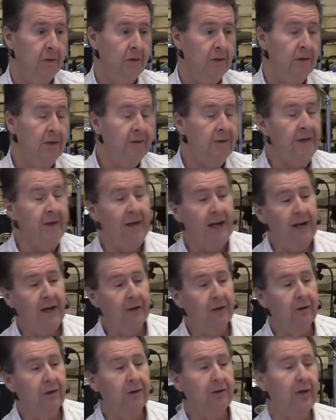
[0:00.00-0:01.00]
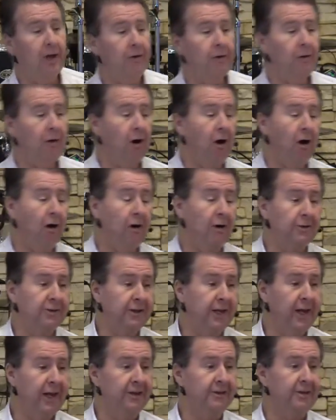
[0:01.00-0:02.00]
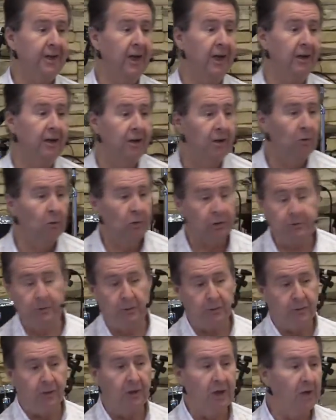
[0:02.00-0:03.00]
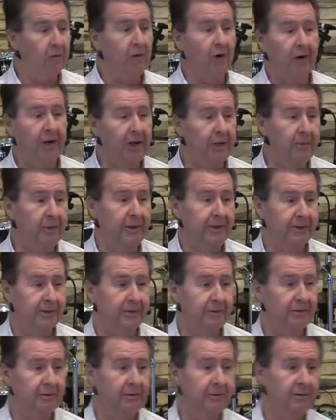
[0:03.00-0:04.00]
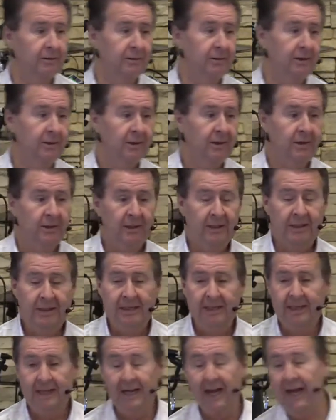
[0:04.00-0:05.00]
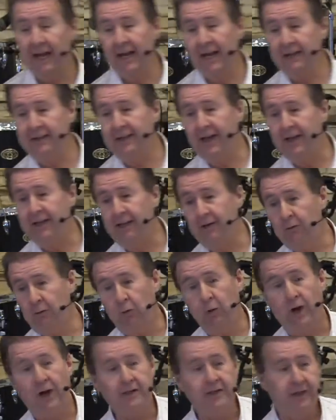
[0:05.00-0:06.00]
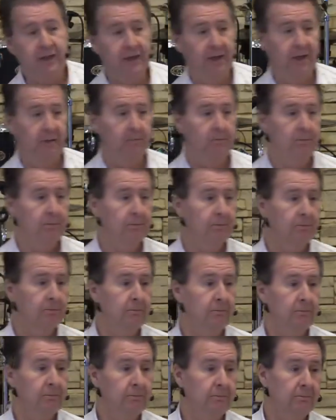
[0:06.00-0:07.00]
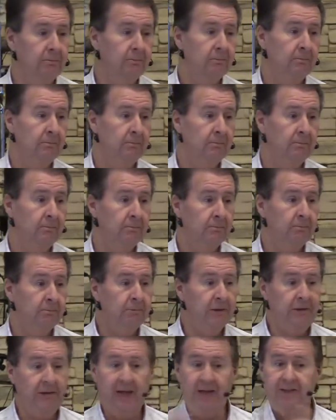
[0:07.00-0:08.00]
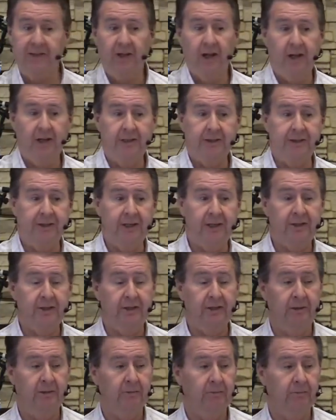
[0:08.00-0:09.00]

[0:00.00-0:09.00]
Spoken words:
Then he had a little other harder sayings like, we're supposed to love our enemies. Now I like the idea of crushing them. But that's not his teaching.